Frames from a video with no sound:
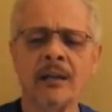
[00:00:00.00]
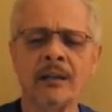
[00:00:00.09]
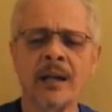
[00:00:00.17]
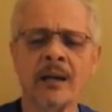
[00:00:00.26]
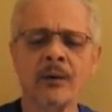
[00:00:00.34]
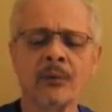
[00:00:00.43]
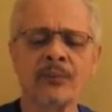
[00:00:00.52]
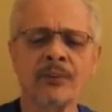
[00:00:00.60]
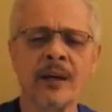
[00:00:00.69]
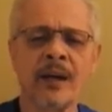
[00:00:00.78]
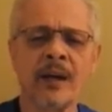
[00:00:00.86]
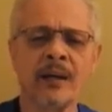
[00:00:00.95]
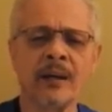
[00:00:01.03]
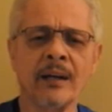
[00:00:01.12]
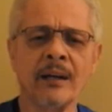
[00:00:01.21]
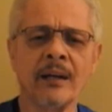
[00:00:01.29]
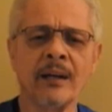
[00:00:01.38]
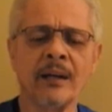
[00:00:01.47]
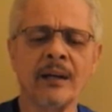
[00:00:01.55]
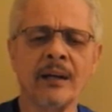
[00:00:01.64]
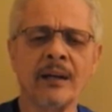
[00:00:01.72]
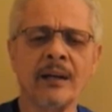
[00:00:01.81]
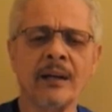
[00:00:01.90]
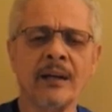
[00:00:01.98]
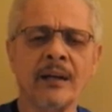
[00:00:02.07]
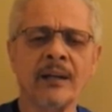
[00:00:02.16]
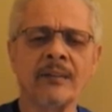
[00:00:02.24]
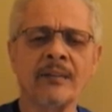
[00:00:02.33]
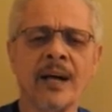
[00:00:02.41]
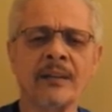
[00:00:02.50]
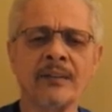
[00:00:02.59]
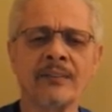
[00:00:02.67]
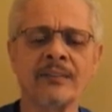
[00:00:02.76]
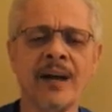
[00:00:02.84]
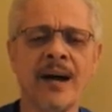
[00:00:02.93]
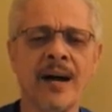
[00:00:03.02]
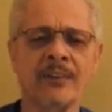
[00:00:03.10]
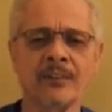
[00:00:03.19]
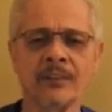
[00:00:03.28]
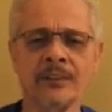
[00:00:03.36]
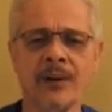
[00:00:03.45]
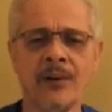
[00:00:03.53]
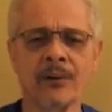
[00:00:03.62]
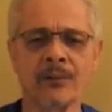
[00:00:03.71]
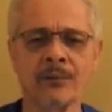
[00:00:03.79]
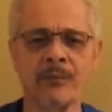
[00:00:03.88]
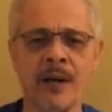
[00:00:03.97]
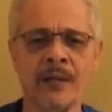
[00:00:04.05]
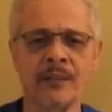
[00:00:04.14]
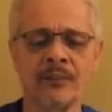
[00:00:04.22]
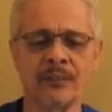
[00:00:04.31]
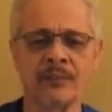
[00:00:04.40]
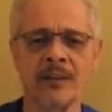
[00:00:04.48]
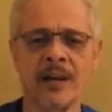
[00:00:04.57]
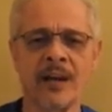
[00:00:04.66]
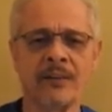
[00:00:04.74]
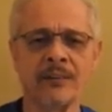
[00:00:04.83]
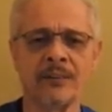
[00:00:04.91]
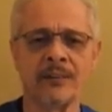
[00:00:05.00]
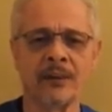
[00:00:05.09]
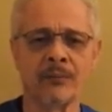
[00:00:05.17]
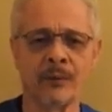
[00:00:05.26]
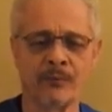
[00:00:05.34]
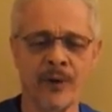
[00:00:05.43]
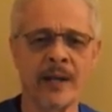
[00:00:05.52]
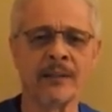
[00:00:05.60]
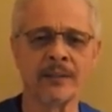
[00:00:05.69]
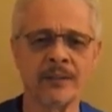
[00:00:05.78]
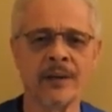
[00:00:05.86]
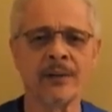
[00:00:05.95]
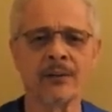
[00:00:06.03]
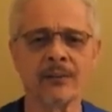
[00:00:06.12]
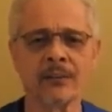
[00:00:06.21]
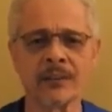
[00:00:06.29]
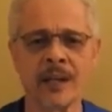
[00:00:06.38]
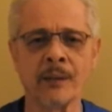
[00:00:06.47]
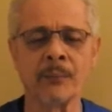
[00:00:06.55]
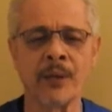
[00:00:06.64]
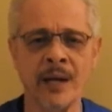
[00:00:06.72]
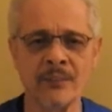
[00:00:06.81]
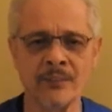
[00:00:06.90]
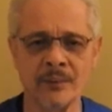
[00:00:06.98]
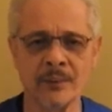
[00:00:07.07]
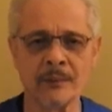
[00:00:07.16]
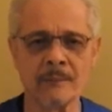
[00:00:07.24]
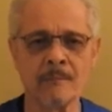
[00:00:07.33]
That old saying, it's not the size of the dog in the fight, it's the size of the fight in the dog. That applies here.